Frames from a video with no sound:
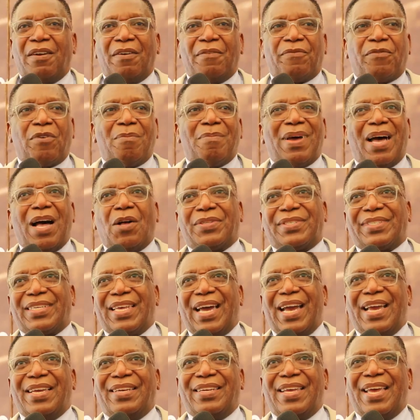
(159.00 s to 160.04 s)
from
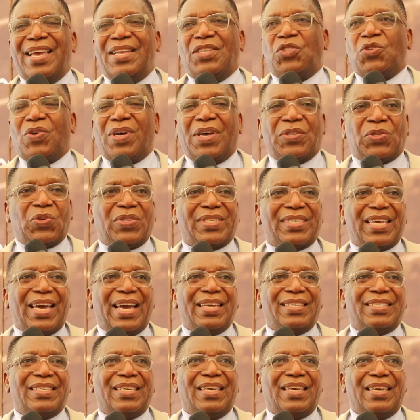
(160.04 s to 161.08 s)
outside into our
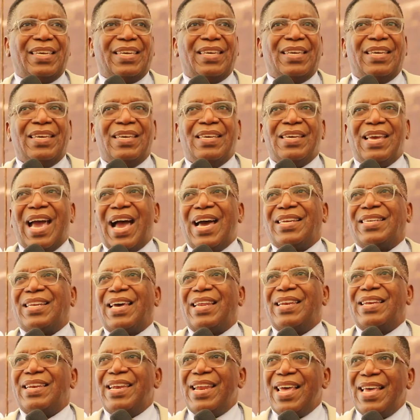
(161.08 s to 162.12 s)
society. And
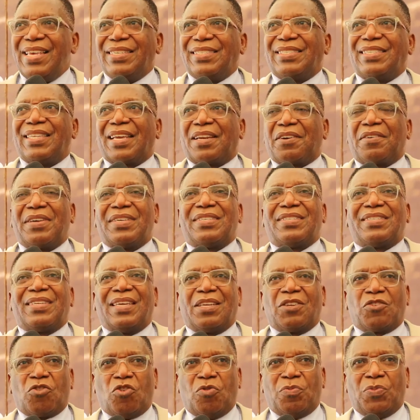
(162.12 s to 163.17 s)
unless the
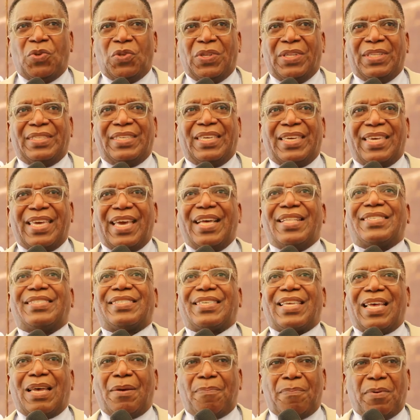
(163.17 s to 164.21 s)
Christian community
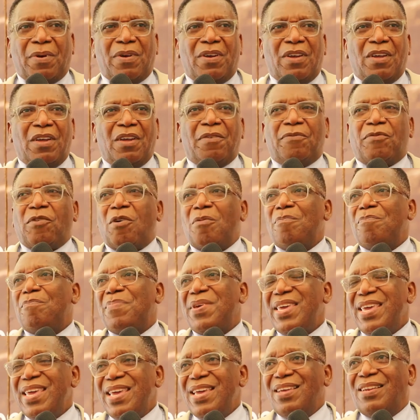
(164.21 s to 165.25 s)
gets up from
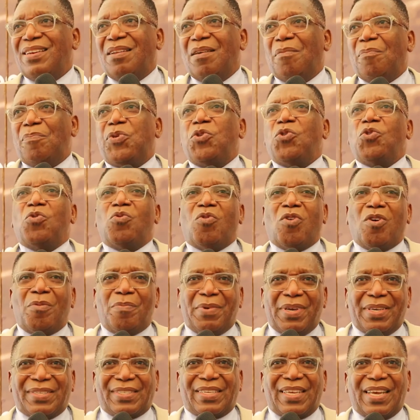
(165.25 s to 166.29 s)
being pew
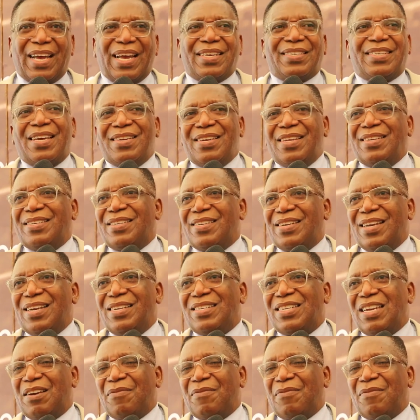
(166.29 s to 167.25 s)
warmers, attending church